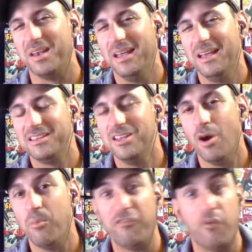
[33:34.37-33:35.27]
You know,
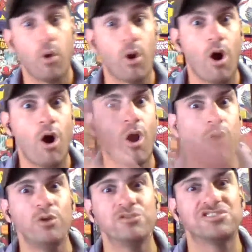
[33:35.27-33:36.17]
before all
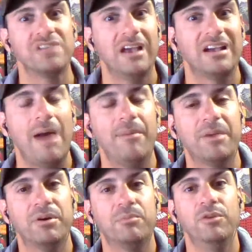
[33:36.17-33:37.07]
those comic
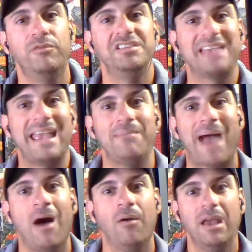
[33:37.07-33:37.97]
book movies came
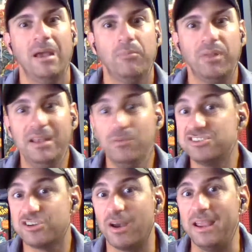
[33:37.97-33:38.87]
out, Blade was
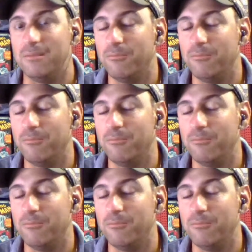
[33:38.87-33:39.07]
great.